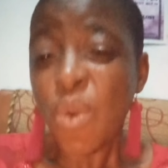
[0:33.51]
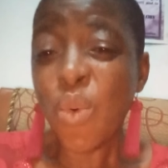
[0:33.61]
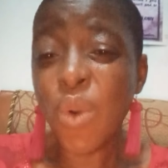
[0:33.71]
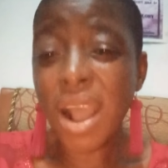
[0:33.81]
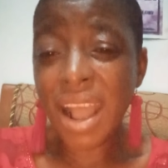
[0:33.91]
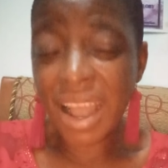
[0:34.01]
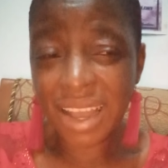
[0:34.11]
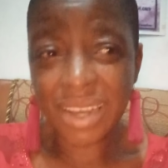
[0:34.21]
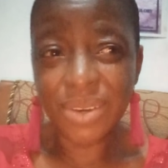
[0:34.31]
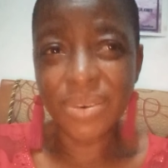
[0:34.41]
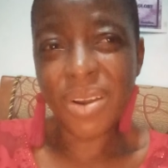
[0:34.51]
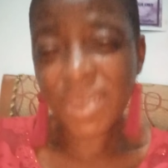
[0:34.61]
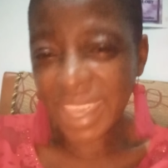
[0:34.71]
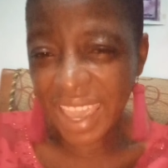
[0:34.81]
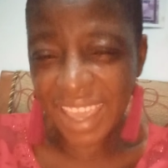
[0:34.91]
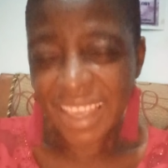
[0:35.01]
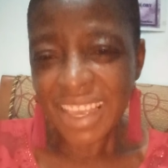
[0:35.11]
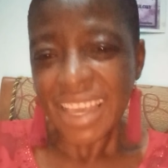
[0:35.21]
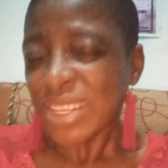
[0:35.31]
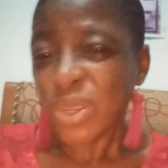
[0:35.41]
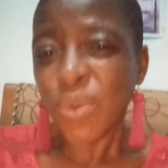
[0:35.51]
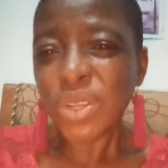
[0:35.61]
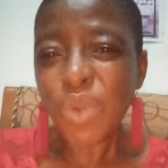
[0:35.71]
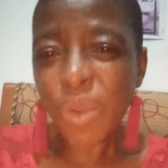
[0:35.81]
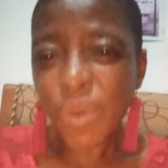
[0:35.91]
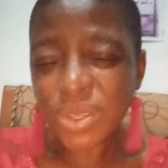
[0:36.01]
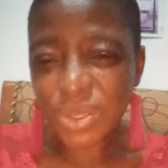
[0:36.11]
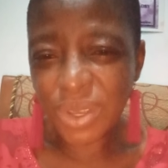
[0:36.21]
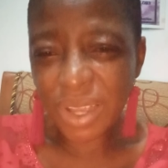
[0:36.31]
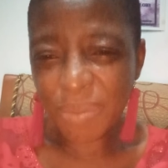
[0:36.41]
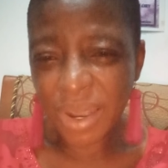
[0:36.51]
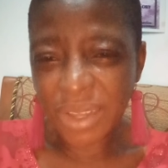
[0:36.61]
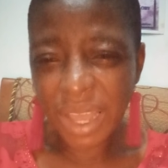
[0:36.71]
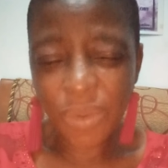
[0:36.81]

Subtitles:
Wow. Okay, so what do I want to talk about?